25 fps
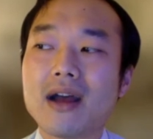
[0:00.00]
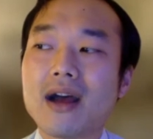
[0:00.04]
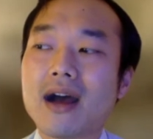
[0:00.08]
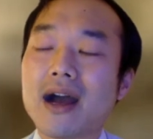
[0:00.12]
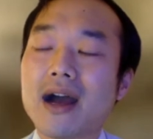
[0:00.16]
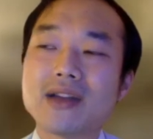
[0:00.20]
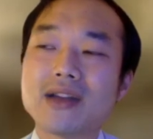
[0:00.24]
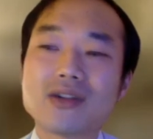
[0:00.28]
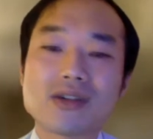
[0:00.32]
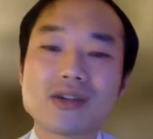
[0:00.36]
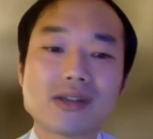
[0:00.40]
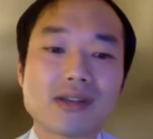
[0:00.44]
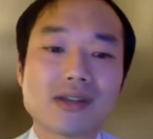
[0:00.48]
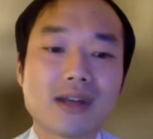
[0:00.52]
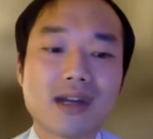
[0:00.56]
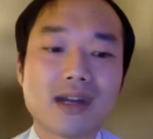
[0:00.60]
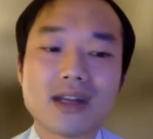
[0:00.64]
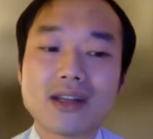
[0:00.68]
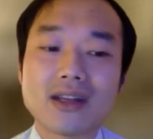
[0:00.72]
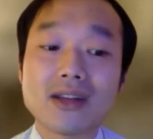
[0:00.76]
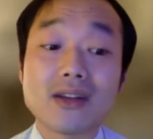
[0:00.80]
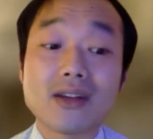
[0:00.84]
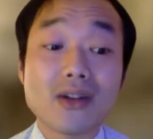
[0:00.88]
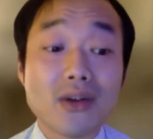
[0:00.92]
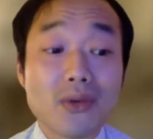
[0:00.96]
I just
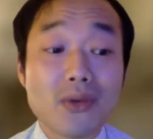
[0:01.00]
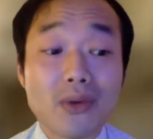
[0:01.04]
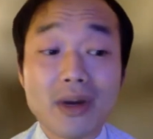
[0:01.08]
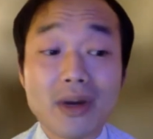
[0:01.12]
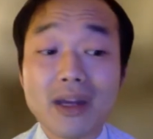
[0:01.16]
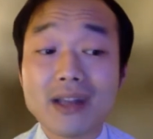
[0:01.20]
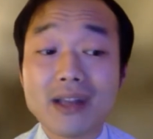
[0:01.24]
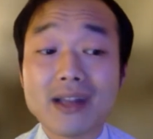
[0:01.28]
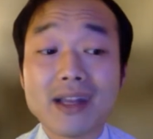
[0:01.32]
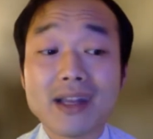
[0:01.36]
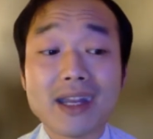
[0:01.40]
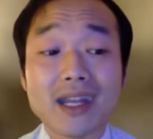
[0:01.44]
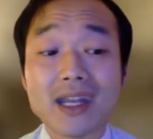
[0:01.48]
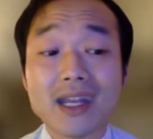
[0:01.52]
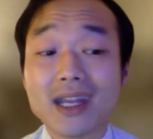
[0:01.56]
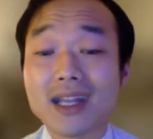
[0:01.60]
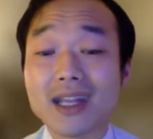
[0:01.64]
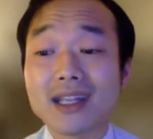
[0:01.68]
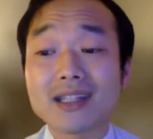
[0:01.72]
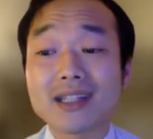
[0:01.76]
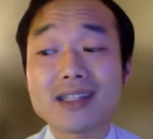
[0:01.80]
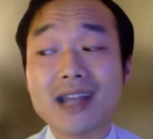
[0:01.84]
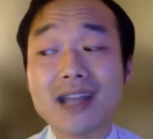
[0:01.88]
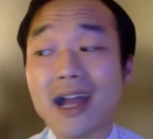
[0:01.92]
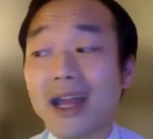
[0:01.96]
thought, you know what, like
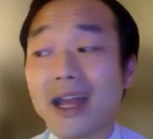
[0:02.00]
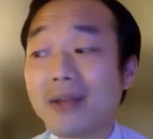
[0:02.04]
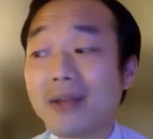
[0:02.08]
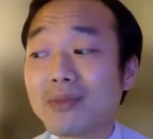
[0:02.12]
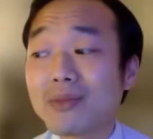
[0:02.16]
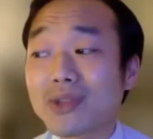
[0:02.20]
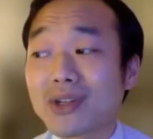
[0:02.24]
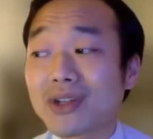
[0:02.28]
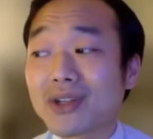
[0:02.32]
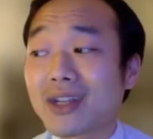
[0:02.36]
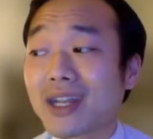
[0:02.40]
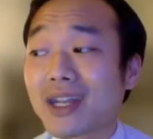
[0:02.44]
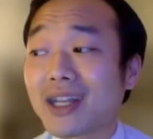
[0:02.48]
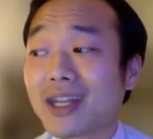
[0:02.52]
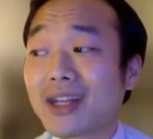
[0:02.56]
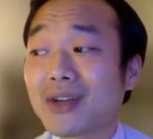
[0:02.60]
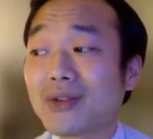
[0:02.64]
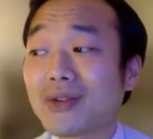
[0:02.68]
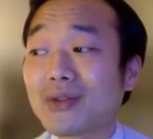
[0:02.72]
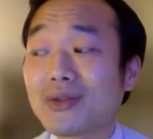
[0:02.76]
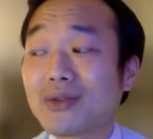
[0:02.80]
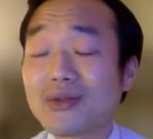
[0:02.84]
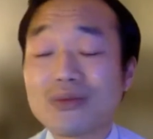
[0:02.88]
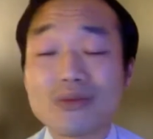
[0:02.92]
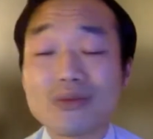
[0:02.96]
times are
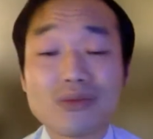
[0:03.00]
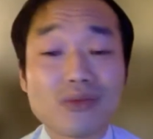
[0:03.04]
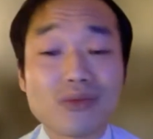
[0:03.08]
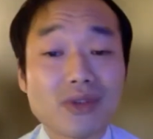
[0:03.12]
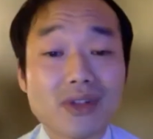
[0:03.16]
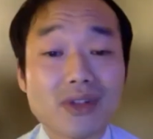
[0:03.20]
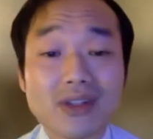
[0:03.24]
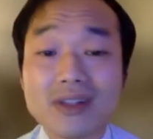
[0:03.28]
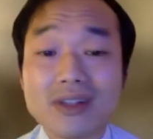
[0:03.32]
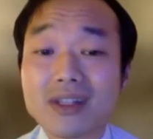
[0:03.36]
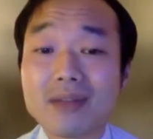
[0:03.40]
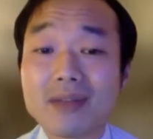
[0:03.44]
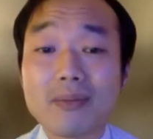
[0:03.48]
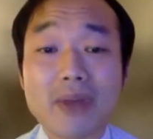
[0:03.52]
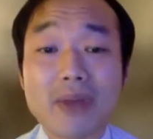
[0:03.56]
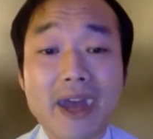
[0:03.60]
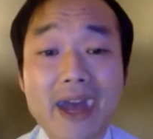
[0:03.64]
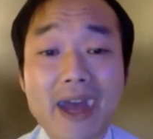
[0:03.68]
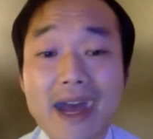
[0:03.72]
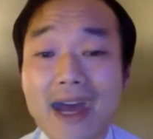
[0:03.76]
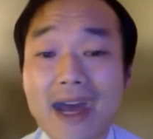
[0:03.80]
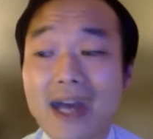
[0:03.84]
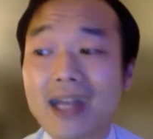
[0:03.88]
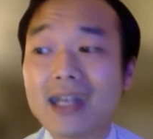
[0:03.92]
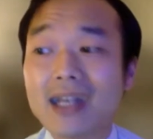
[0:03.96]
getting really
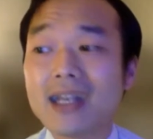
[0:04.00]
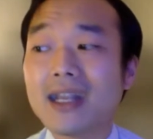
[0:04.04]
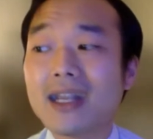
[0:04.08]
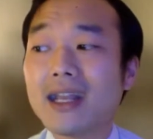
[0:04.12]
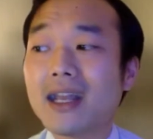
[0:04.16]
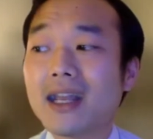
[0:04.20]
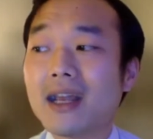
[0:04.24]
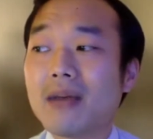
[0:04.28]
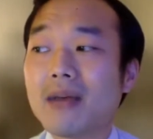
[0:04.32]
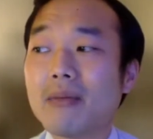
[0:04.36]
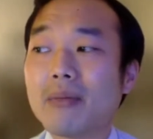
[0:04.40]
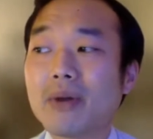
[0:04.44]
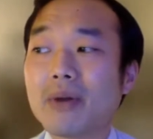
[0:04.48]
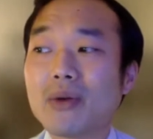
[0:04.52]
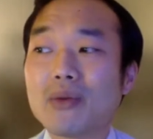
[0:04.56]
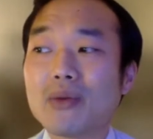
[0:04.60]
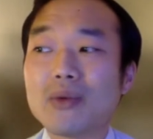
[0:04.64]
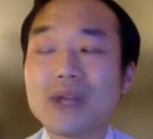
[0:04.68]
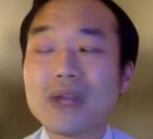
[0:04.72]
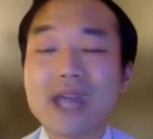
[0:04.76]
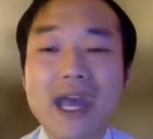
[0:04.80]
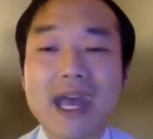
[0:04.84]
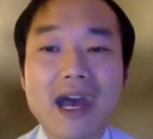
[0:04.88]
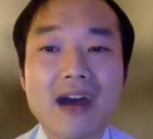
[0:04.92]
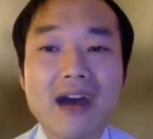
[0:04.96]
bad, but we
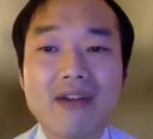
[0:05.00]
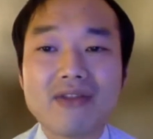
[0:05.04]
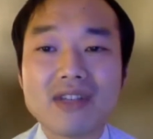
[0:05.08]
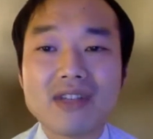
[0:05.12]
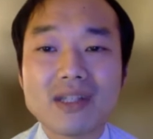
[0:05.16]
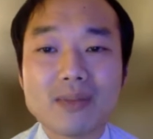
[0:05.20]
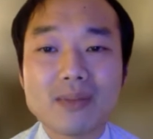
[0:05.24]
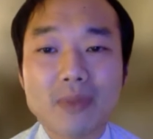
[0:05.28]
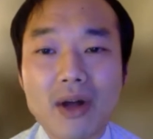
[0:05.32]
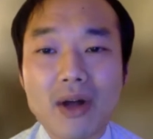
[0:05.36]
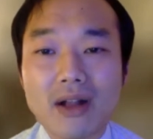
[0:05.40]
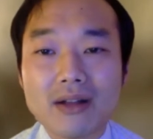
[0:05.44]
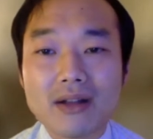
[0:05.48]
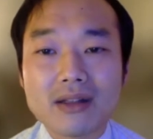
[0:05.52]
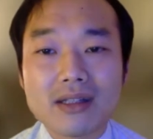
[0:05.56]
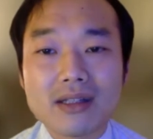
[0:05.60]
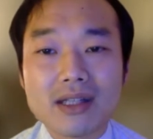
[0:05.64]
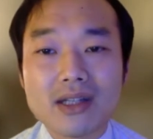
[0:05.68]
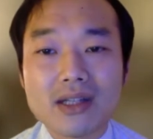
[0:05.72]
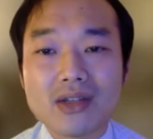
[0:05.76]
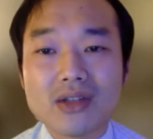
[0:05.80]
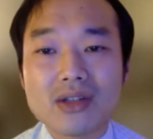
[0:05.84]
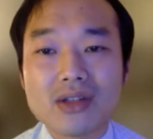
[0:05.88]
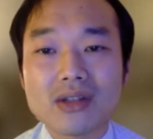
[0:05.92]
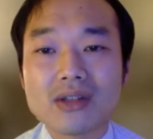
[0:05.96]
have these
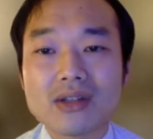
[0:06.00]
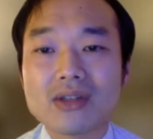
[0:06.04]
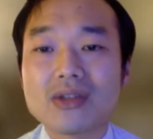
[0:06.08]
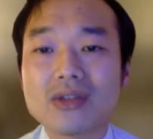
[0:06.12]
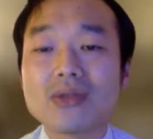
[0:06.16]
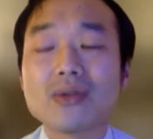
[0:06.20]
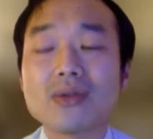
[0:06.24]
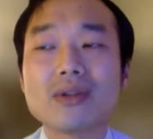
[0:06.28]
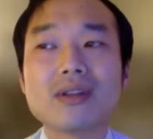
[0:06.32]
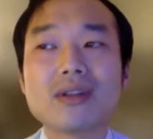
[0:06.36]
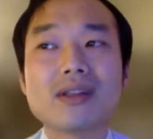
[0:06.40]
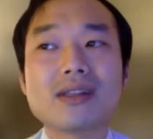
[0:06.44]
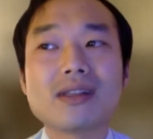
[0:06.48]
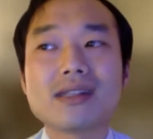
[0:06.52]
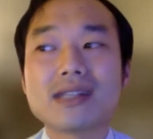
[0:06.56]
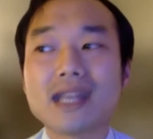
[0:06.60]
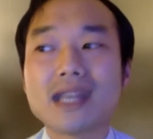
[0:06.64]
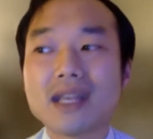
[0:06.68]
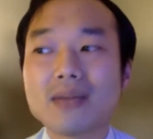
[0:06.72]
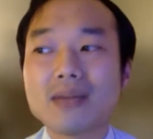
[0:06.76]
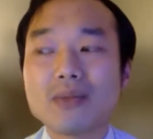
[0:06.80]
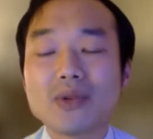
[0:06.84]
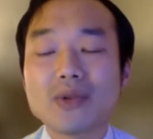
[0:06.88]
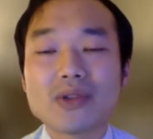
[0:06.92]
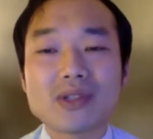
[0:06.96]
politicians doing the
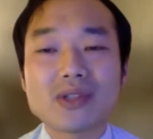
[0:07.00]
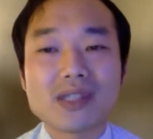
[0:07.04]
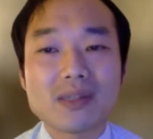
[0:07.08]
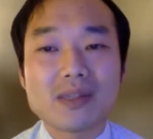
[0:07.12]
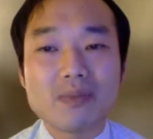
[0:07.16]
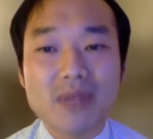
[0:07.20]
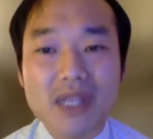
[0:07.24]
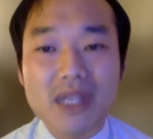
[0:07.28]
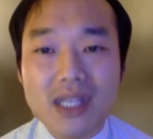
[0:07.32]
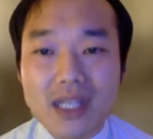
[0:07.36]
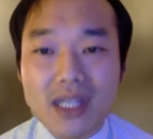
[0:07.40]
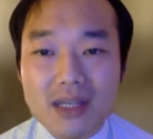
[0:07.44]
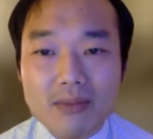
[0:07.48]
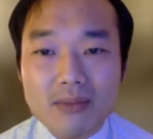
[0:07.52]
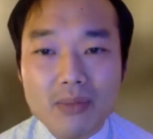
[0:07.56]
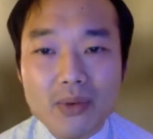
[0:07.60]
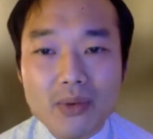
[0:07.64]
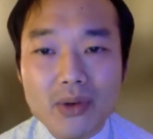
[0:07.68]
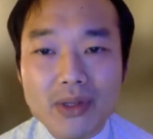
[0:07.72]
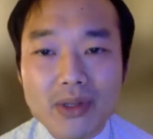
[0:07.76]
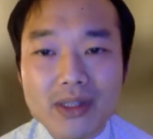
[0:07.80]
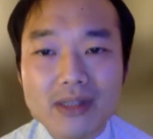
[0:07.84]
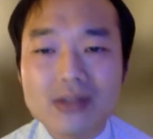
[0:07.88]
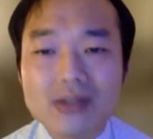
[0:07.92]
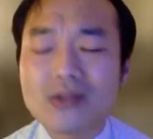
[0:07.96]
same old speaking
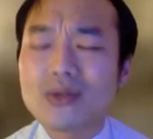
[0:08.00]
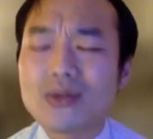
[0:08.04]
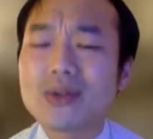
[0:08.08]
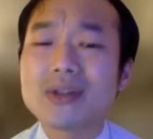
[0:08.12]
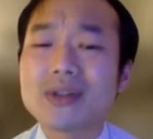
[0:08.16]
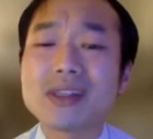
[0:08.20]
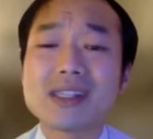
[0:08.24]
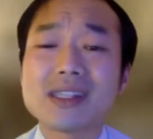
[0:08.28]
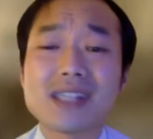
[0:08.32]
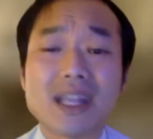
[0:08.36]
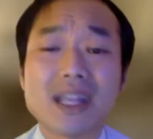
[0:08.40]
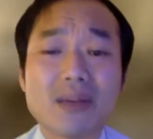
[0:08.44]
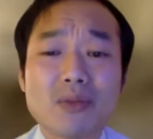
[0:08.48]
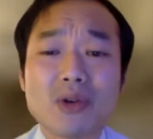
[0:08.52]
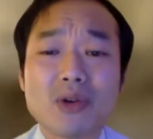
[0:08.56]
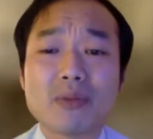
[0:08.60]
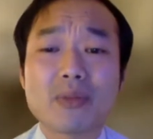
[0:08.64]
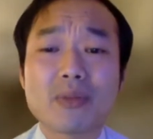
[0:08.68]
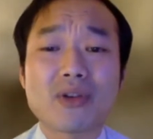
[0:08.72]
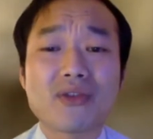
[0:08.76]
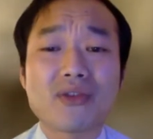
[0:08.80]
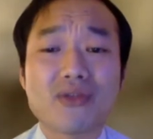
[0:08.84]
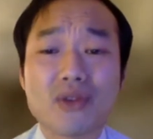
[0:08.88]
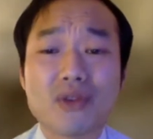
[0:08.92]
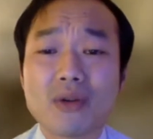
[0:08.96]
points, doing the same old
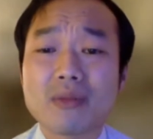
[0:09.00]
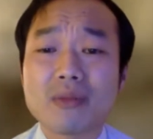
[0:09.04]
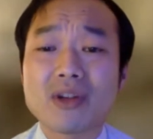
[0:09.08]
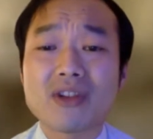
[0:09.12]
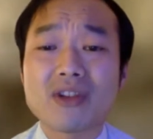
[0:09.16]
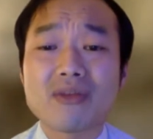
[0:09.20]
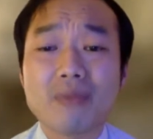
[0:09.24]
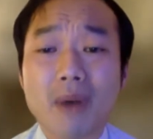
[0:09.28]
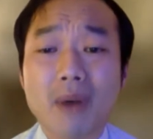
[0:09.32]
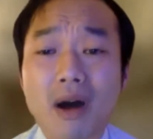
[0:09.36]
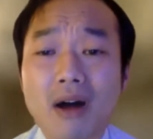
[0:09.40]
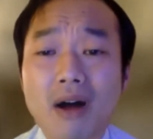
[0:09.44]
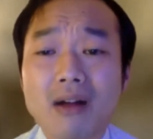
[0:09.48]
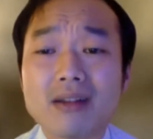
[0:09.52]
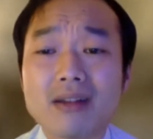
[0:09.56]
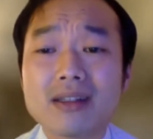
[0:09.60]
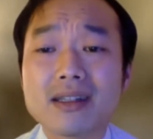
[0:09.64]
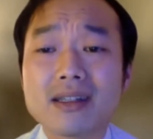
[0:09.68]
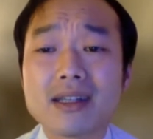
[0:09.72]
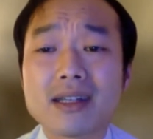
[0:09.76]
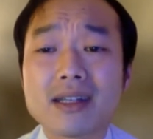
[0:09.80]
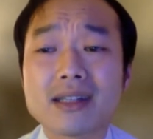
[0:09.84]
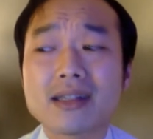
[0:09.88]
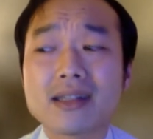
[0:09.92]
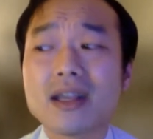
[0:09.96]
performative
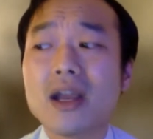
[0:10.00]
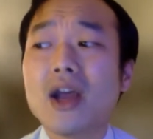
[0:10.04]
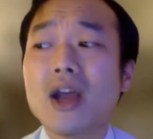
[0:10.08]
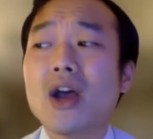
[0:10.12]
politics.